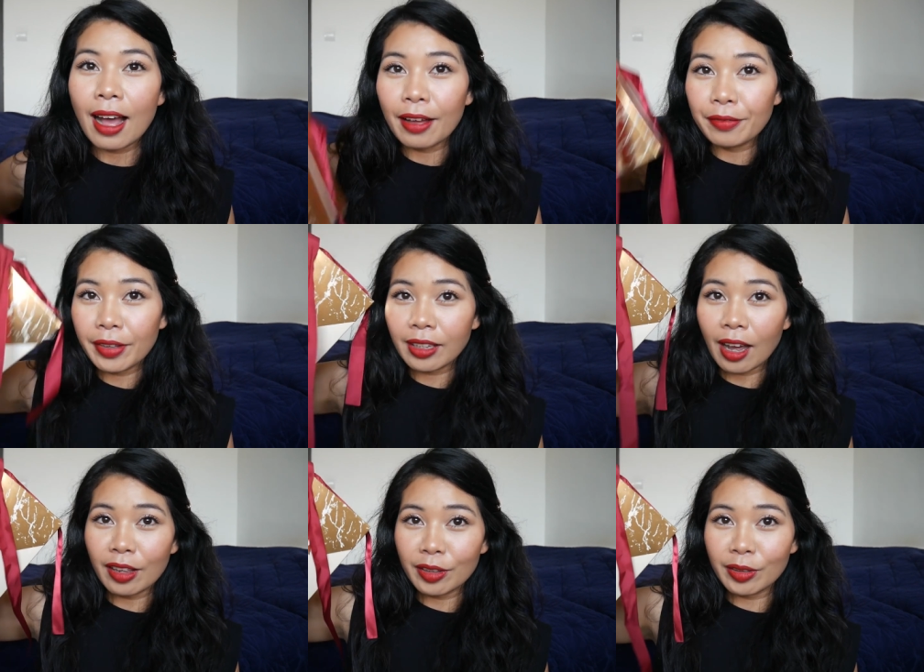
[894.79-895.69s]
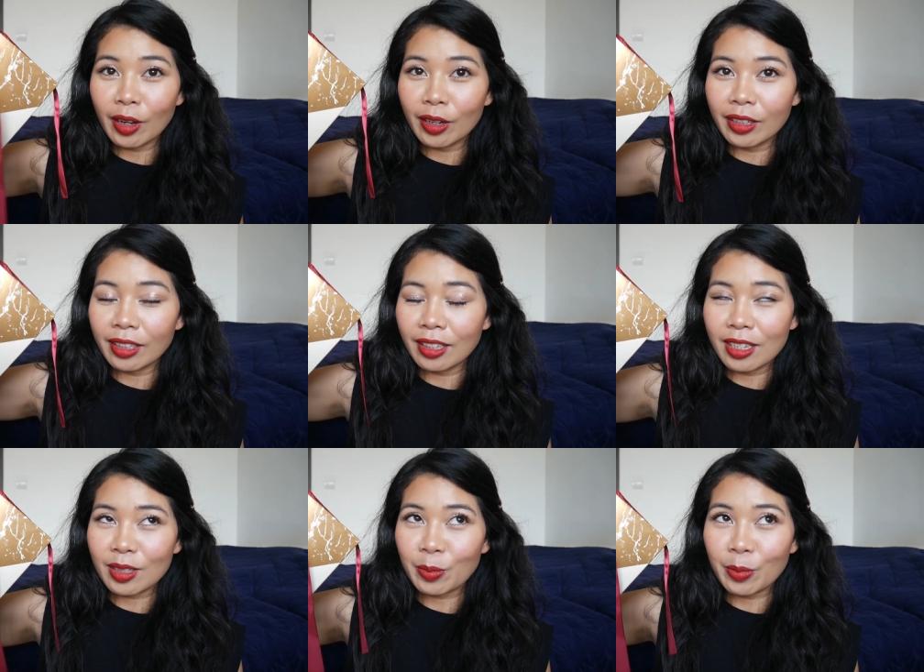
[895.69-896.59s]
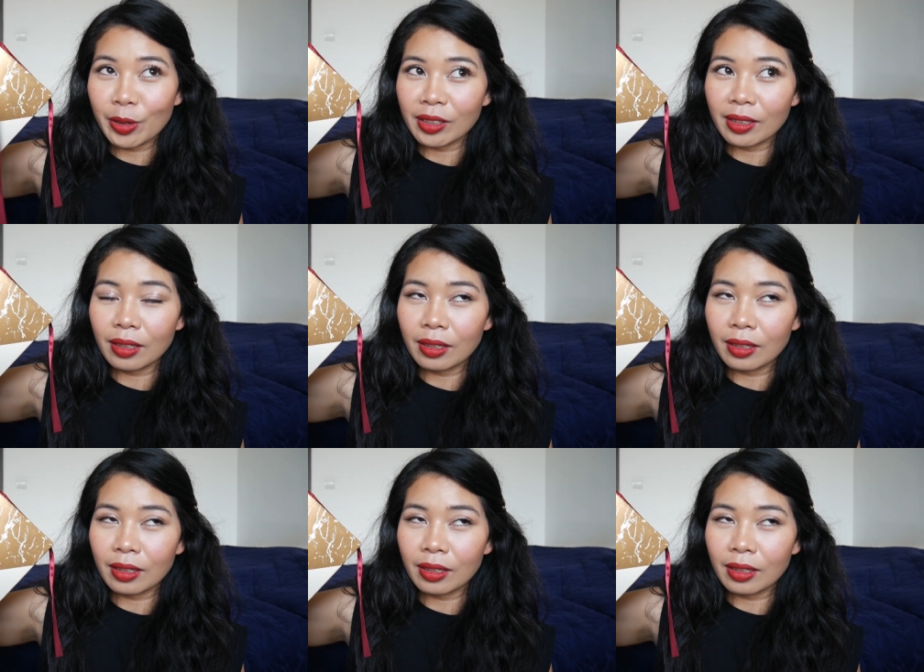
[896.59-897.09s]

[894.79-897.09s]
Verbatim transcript: advent calendar that is worth